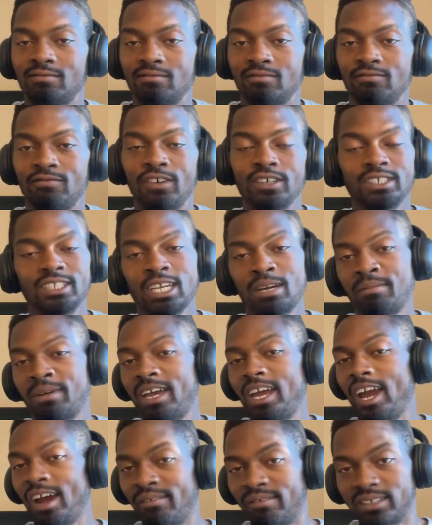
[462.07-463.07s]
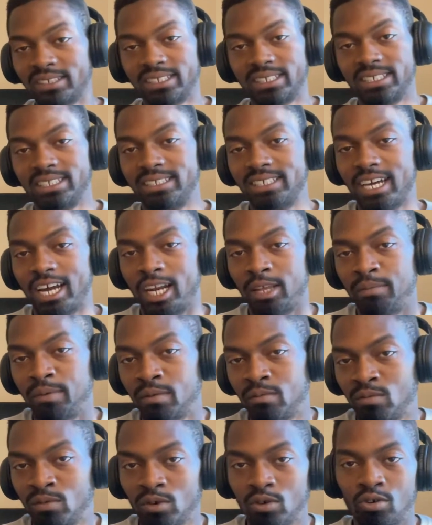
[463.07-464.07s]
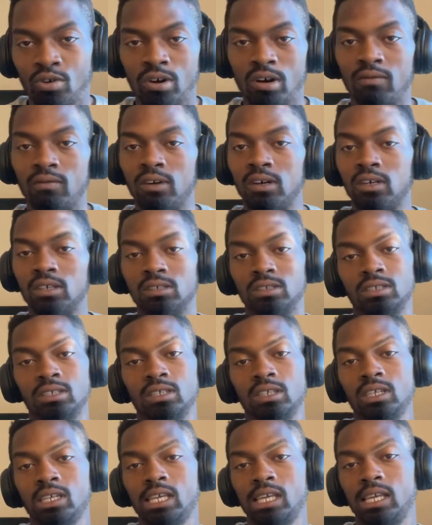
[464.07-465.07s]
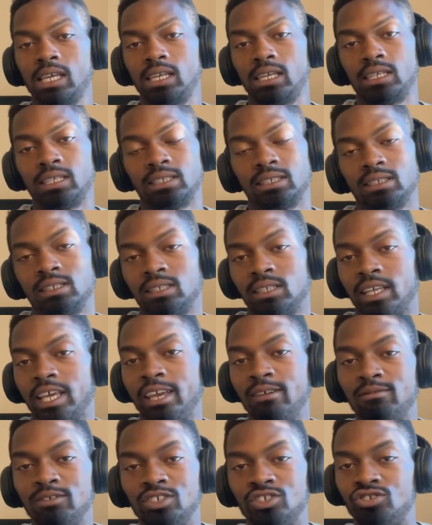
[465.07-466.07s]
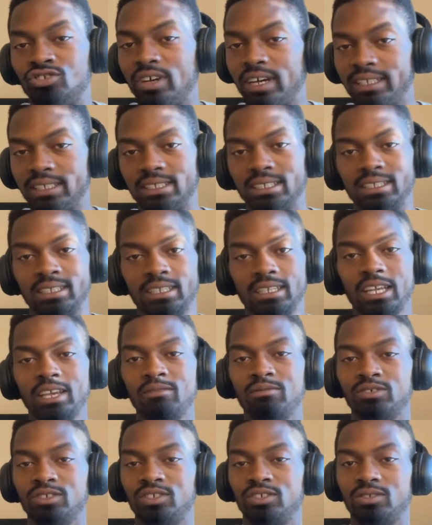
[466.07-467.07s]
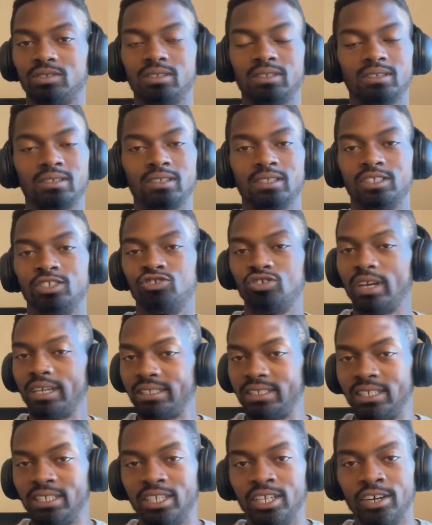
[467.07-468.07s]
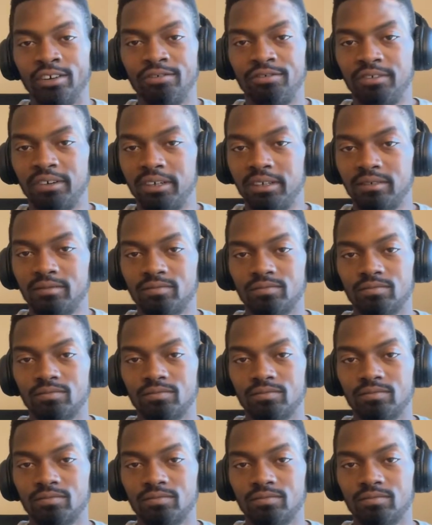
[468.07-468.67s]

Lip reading: First time I ever seen Scottie Pippen with cornrows. He was dressing different.